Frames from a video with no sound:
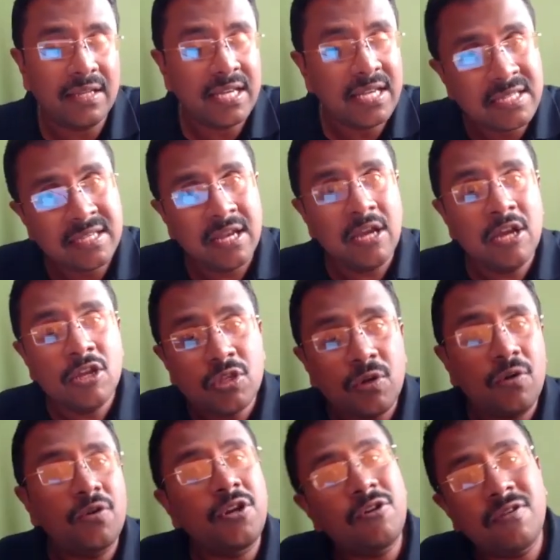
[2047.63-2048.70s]
Yes,
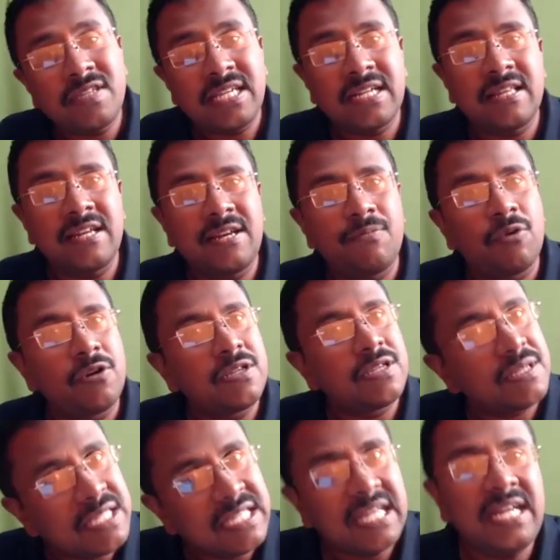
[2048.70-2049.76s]
so neurosecretory bodies
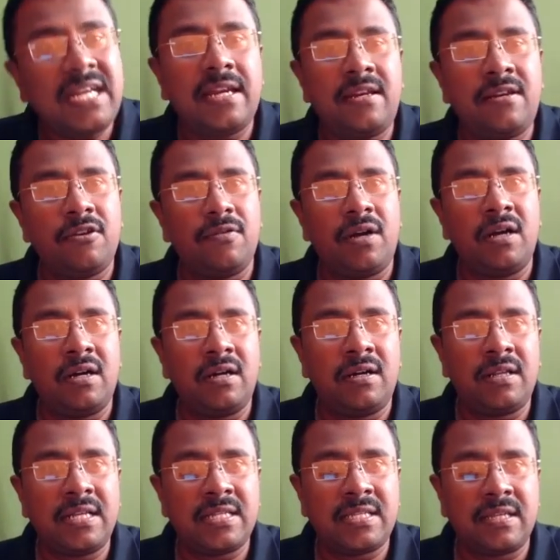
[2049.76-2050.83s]
are seen
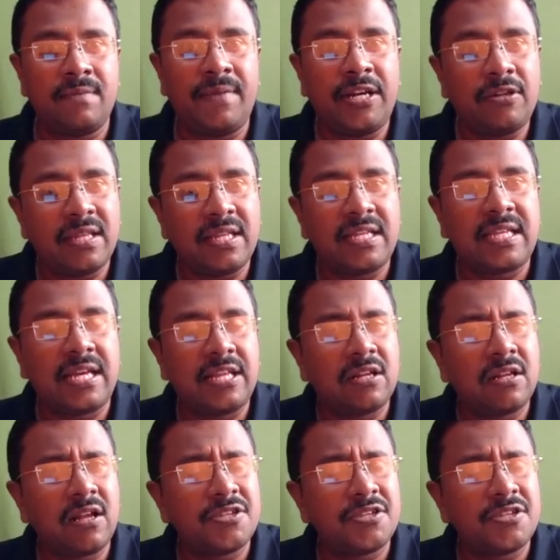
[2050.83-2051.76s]
in this medullary thyroid